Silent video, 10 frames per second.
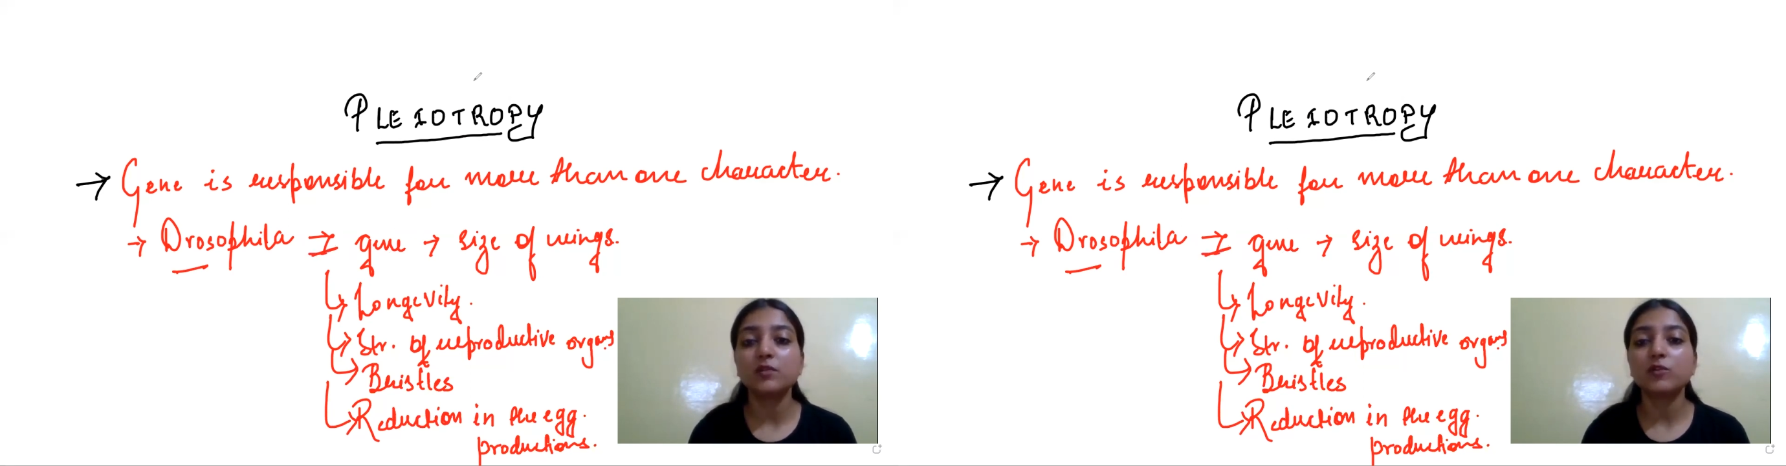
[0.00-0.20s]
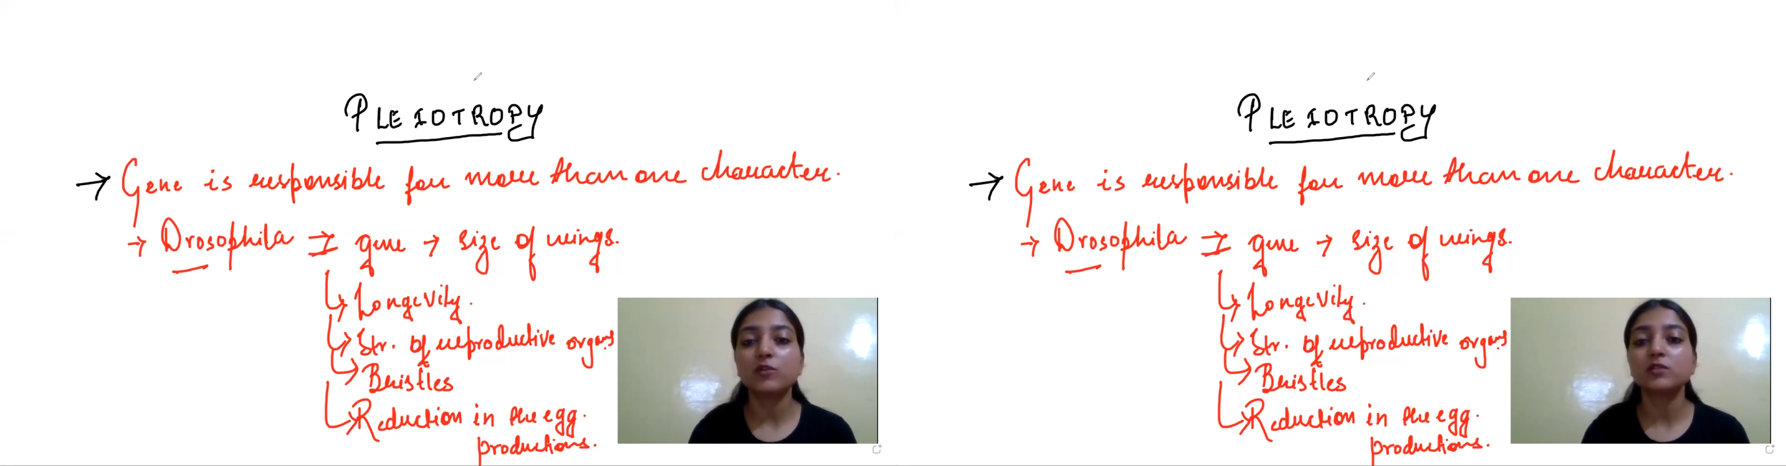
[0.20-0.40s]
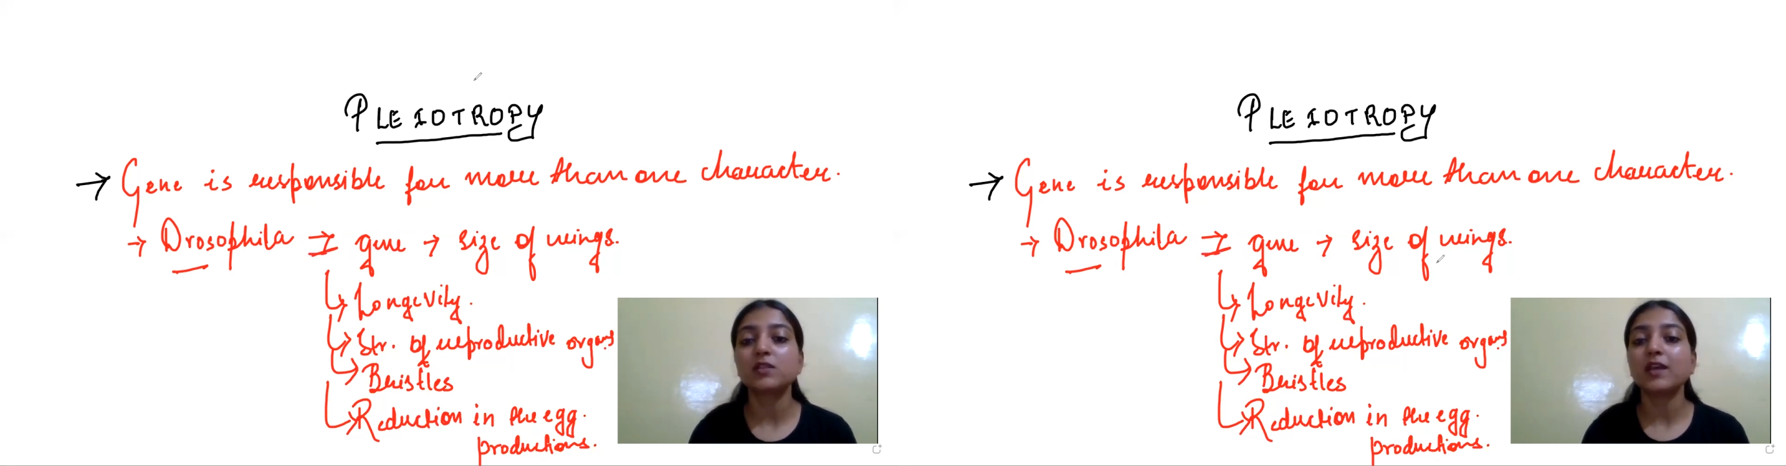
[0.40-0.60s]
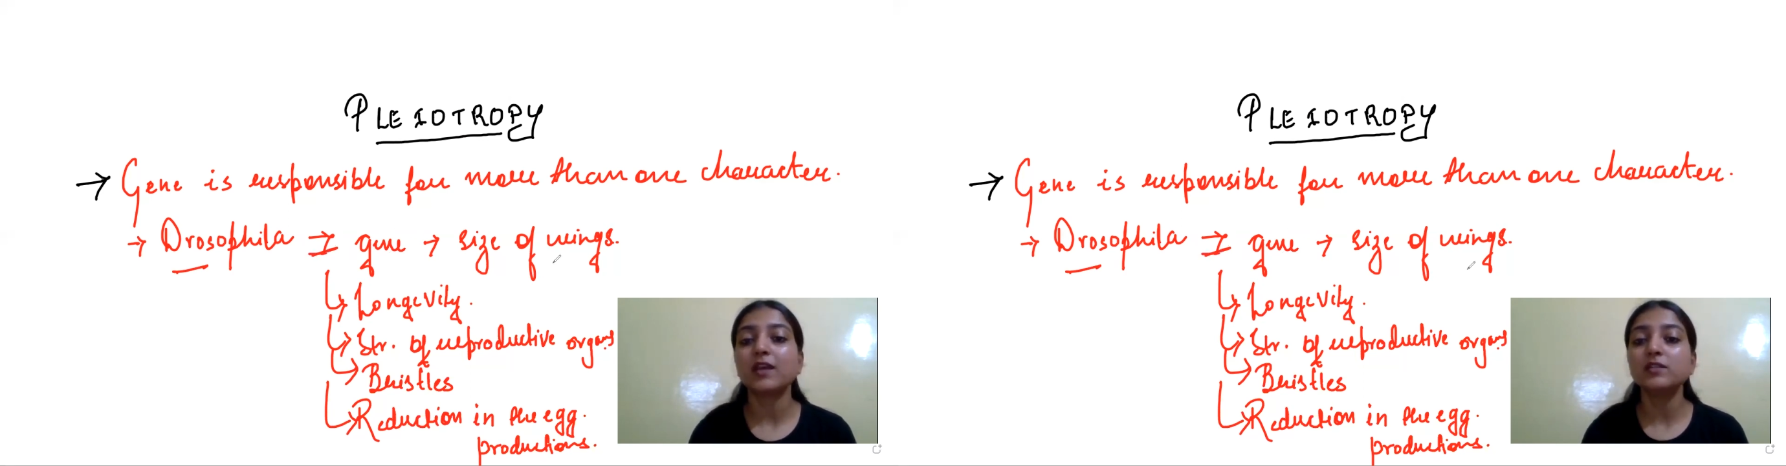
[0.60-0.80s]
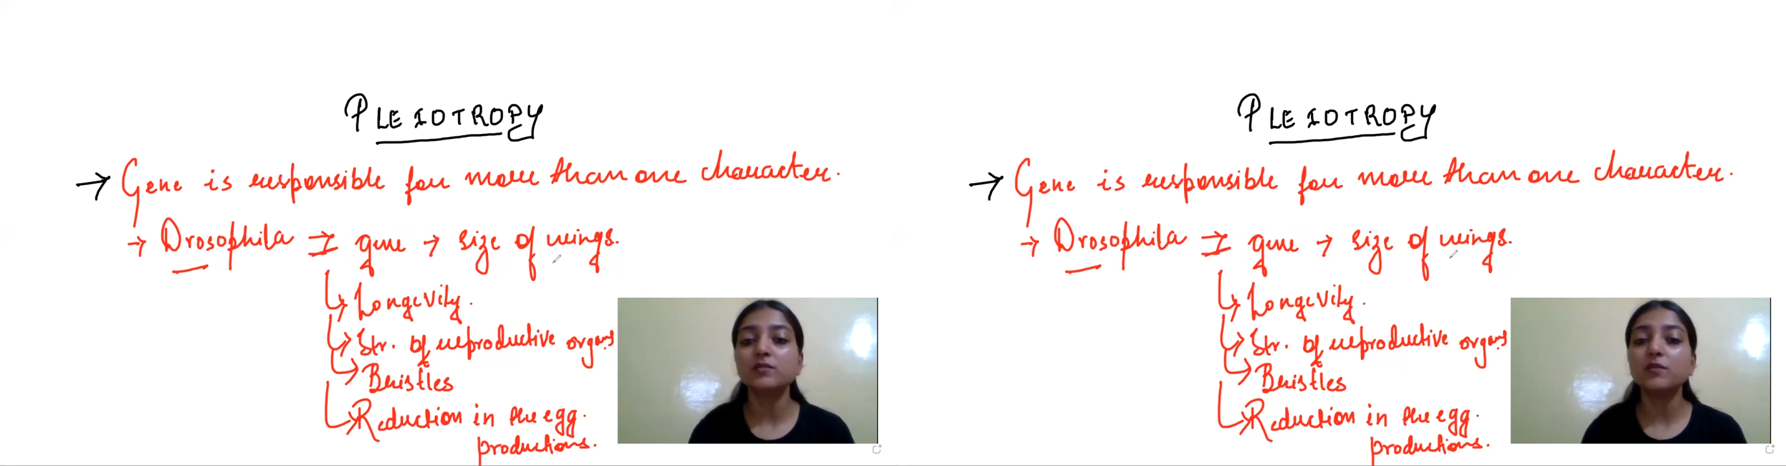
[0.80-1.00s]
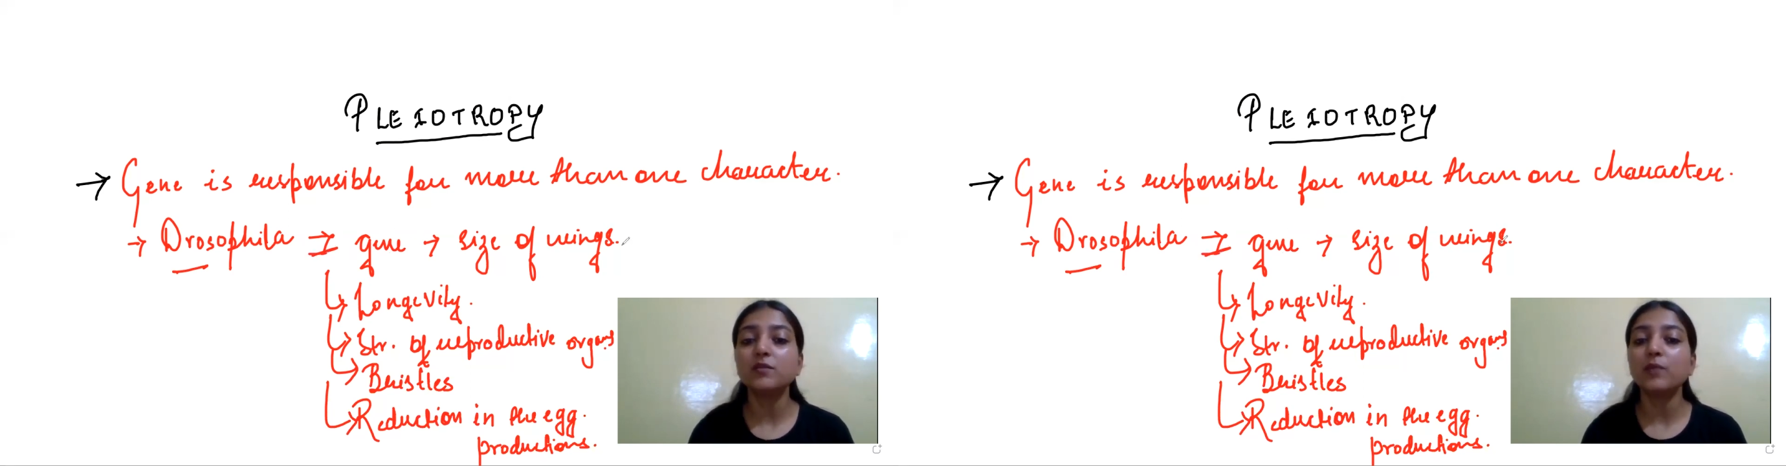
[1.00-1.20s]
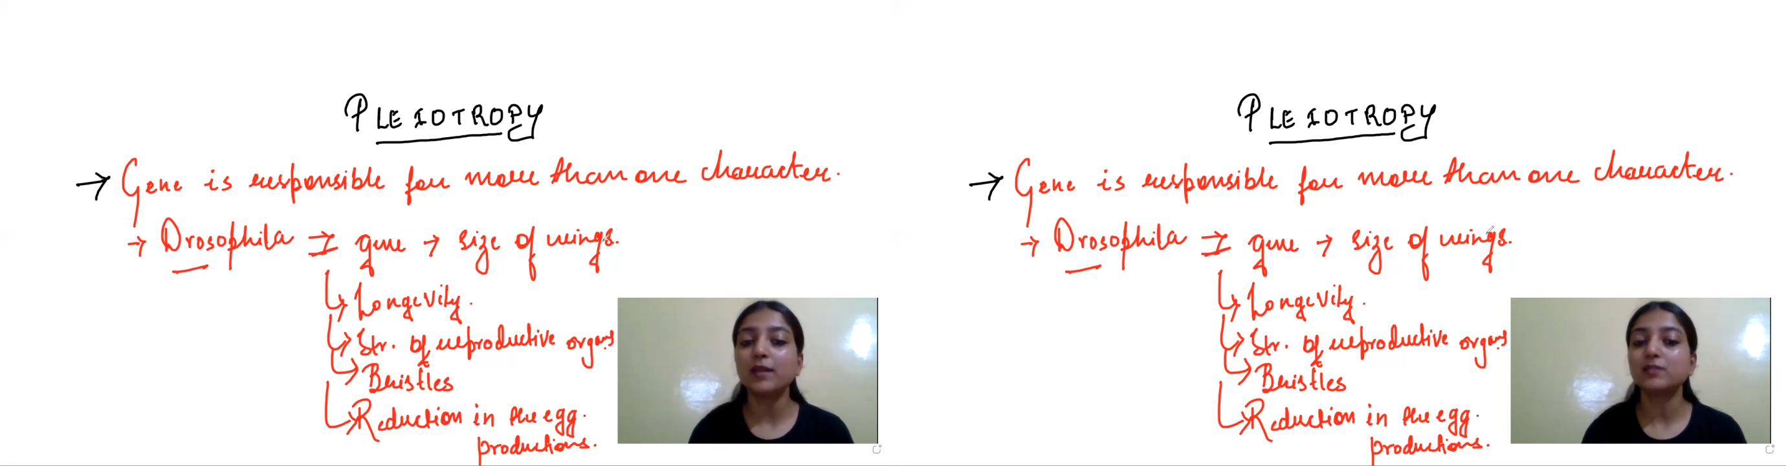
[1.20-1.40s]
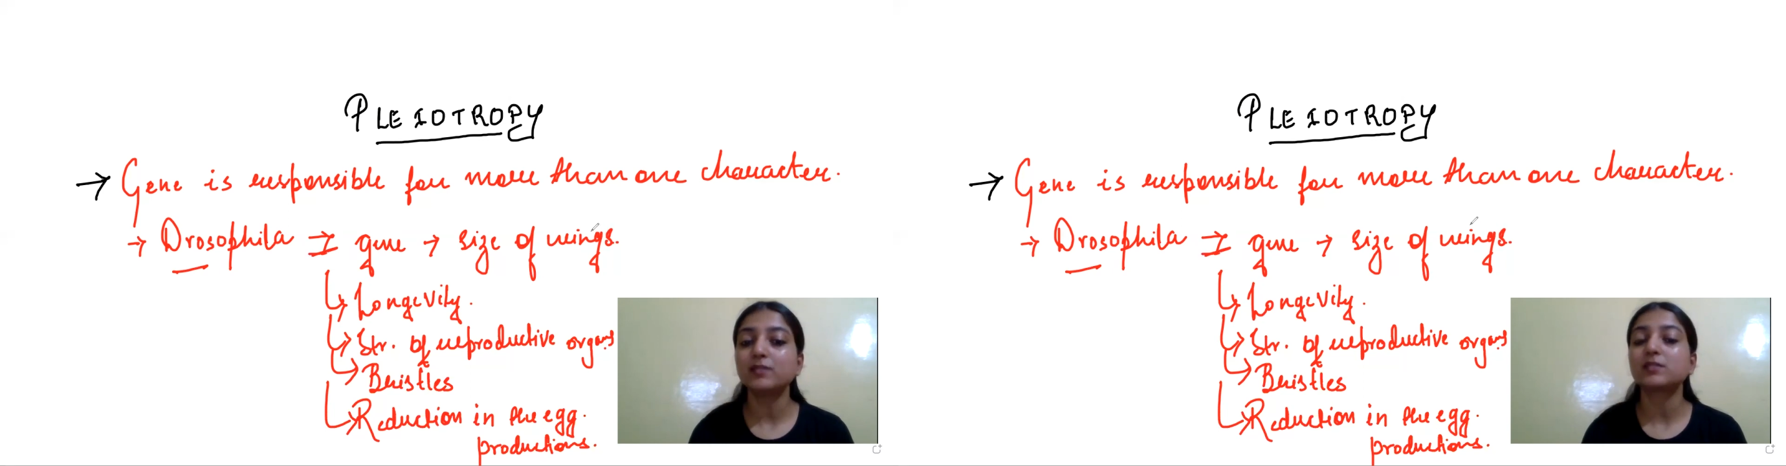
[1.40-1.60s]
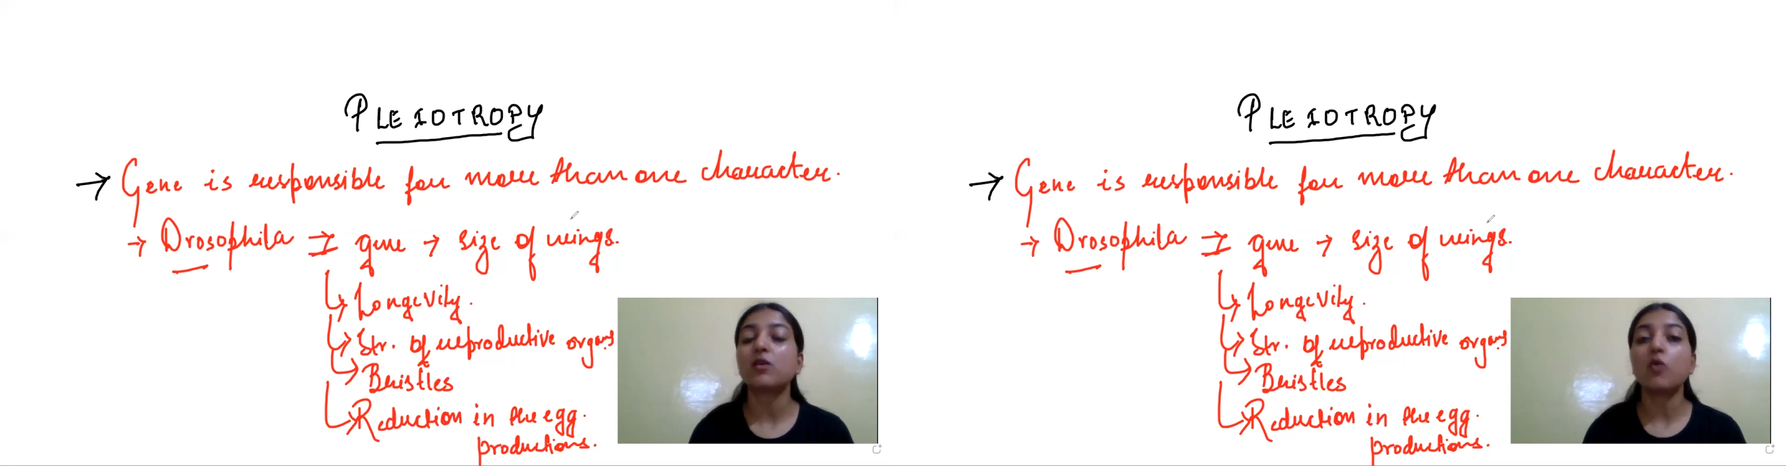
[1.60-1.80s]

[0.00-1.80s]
for the size of the wings